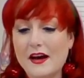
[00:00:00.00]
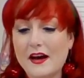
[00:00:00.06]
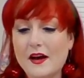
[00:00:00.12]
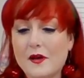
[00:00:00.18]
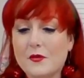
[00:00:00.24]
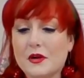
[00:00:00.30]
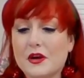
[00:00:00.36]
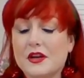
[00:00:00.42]

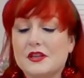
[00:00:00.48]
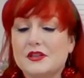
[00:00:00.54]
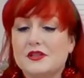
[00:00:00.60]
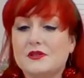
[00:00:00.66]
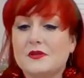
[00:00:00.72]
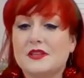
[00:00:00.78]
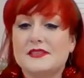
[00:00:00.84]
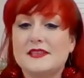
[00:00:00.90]
We're going
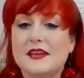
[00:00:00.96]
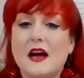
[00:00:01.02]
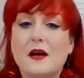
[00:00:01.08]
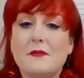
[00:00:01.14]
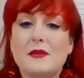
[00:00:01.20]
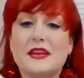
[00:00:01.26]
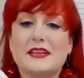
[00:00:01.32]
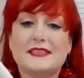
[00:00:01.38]
to do a
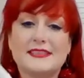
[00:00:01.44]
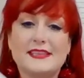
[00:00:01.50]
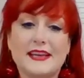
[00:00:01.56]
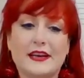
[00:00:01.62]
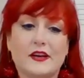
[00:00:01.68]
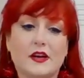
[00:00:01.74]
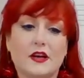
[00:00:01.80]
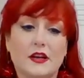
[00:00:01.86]
tummy
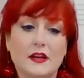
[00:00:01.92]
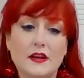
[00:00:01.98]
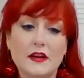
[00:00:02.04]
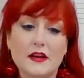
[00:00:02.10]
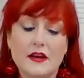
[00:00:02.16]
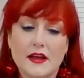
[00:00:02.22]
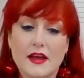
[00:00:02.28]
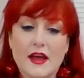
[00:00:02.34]

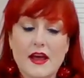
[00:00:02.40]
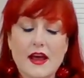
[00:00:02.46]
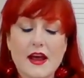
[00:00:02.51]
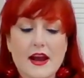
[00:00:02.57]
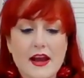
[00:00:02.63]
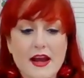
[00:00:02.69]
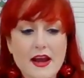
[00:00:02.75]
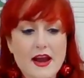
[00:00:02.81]
tickle,
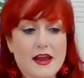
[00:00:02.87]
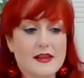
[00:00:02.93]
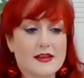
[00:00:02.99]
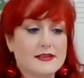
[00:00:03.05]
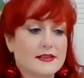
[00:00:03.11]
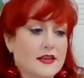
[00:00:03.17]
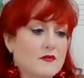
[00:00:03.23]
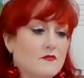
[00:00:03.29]
and
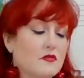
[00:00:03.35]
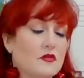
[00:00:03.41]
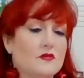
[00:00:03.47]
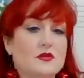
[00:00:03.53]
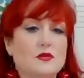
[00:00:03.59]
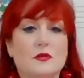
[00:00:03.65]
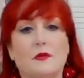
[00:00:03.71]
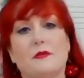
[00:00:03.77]
this can
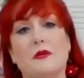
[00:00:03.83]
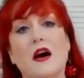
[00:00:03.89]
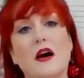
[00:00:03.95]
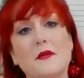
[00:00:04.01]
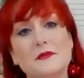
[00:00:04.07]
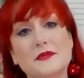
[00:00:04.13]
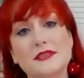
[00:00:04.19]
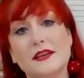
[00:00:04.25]
move to a
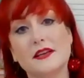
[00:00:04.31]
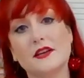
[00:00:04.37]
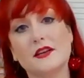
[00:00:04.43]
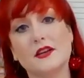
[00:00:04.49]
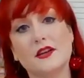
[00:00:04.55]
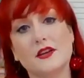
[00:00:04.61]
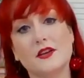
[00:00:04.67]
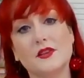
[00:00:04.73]
palm
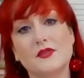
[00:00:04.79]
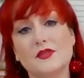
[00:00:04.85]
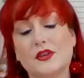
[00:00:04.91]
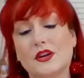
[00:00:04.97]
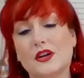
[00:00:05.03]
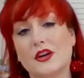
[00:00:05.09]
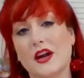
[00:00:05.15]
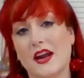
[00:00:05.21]
tickle
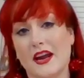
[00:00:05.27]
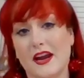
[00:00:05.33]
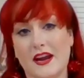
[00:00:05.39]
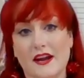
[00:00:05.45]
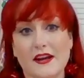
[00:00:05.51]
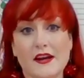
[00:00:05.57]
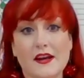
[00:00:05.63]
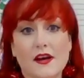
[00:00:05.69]
for
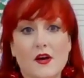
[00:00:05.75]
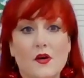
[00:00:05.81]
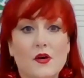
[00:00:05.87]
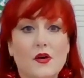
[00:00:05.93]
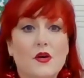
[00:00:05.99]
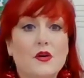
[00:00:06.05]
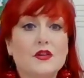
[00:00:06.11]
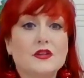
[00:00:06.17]
a
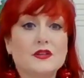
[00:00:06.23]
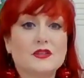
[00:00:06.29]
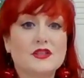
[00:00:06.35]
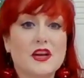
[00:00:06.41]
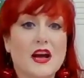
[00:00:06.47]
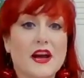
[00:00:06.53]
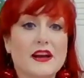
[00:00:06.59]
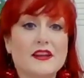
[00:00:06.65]
older
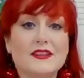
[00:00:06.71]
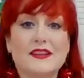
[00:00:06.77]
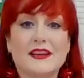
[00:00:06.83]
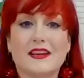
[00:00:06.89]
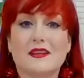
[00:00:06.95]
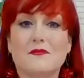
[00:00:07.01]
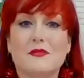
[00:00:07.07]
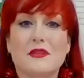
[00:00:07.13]
child.
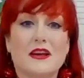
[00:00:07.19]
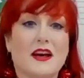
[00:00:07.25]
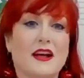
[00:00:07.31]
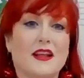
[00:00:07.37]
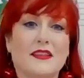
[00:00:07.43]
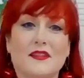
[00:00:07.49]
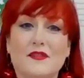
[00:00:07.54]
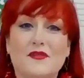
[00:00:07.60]
It can be
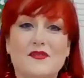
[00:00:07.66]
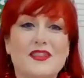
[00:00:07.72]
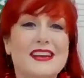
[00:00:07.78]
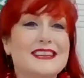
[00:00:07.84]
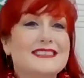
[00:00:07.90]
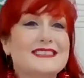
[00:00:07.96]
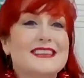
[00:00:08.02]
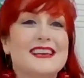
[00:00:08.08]
on the
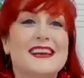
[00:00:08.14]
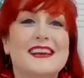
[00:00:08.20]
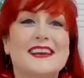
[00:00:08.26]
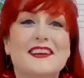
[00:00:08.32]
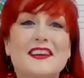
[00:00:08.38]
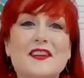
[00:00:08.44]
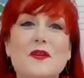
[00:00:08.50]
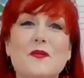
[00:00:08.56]
feet.
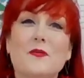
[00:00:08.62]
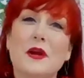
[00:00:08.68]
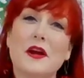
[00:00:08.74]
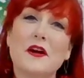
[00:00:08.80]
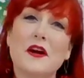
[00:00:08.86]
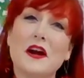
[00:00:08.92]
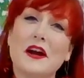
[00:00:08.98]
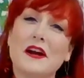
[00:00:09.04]
You know,
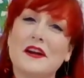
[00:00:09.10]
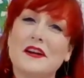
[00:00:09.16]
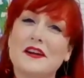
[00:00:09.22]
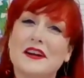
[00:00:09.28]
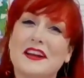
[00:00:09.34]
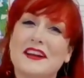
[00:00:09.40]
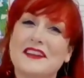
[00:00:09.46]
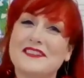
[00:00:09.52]
where are
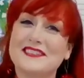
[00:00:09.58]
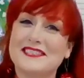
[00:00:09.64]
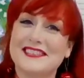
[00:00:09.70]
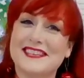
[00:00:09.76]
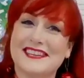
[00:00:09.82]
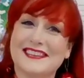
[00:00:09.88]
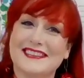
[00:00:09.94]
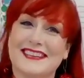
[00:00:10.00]
your
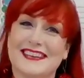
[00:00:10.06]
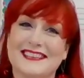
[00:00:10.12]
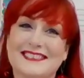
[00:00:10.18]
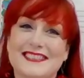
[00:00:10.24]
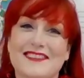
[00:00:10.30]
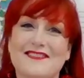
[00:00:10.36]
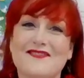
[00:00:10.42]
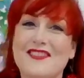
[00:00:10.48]
kiddos
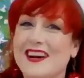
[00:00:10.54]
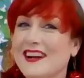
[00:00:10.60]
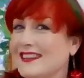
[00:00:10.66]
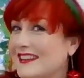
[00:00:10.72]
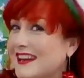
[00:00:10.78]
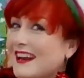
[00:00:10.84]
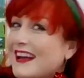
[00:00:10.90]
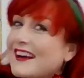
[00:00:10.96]
ticklish? And
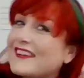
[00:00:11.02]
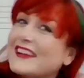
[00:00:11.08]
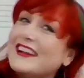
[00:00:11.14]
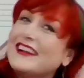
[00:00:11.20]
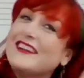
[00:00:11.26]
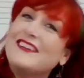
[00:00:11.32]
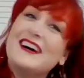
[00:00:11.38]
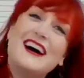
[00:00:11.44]
find that
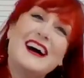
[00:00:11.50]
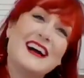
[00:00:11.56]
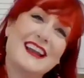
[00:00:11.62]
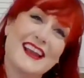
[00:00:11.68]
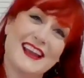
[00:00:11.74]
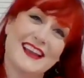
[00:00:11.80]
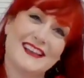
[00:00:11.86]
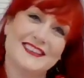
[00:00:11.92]
out and go
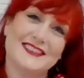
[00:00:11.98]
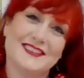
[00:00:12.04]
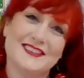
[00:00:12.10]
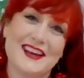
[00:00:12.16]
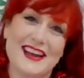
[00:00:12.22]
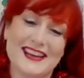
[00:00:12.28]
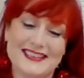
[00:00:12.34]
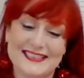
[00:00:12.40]
ahead and
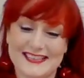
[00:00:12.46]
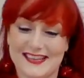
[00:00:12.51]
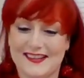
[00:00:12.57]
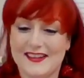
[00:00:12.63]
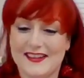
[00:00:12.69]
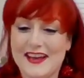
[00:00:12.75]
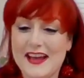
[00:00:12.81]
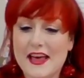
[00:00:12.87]
do it.
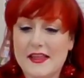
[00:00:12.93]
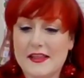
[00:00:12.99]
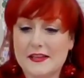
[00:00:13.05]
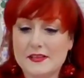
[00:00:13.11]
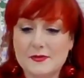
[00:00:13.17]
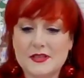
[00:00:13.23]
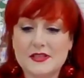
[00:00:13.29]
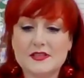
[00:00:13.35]
So
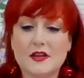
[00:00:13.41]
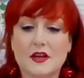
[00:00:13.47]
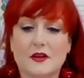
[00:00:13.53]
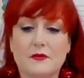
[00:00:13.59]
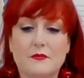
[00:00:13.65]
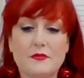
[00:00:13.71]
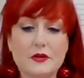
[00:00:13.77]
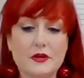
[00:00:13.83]
this one is
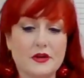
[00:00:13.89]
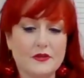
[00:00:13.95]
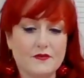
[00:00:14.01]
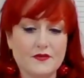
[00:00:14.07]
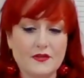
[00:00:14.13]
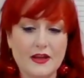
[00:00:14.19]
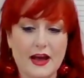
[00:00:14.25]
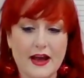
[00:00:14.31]
called
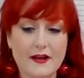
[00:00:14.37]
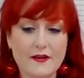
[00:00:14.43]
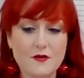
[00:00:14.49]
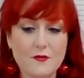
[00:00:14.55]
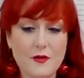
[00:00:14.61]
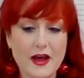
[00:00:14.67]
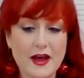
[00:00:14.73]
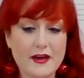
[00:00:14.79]
Bird Fly
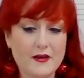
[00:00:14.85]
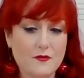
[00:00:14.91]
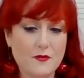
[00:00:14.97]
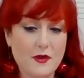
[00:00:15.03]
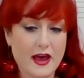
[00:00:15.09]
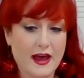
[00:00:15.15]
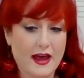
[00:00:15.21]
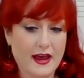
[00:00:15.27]
Away
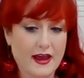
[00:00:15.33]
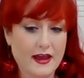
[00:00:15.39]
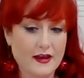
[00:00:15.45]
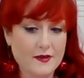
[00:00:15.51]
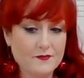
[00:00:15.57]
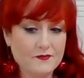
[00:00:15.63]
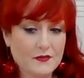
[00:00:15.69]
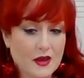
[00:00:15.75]

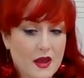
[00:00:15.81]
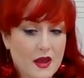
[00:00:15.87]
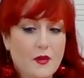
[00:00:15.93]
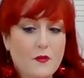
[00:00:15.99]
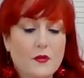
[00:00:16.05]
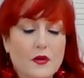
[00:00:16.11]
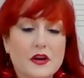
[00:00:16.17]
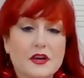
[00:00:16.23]
Away.
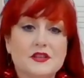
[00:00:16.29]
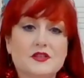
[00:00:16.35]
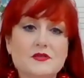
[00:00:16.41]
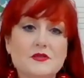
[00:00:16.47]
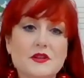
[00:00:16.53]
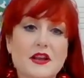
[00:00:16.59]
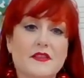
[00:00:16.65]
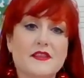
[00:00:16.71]
And we're going to
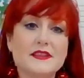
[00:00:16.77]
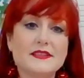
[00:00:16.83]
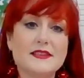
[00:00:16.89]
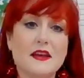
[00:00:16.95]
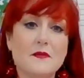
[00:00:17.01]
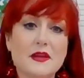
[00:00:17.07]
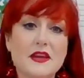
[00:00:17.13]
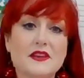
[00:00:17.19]
do it on the
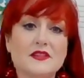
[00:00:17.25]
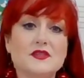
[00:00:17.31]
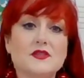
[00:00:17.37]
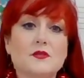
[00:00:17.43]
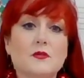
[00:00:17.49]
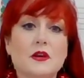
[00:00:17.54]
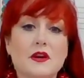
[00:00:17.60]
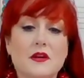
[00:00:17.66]
tummy.
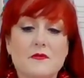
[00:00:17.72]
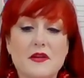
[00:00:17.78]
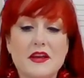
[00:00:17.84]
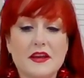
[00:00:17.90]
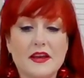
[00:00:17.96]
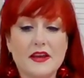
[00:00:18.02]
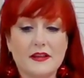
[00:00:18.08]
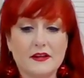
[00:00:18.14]
So we're going to
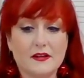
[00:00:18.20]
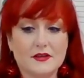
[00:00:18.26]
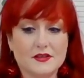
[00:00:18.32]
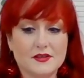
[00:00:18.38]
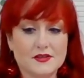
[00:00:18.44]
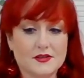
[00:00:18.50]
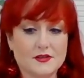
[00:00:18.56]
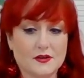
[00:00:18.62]
make a
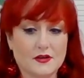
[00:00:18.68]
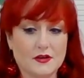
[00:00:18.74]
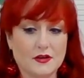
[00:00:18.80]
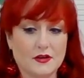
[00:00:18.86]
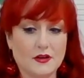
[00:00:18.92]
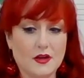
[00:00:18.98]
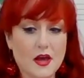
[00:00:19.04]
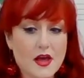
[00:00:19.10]
little
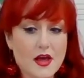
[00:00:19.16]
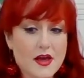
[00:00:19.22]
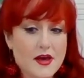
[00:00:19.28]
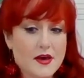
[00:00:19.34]
circle.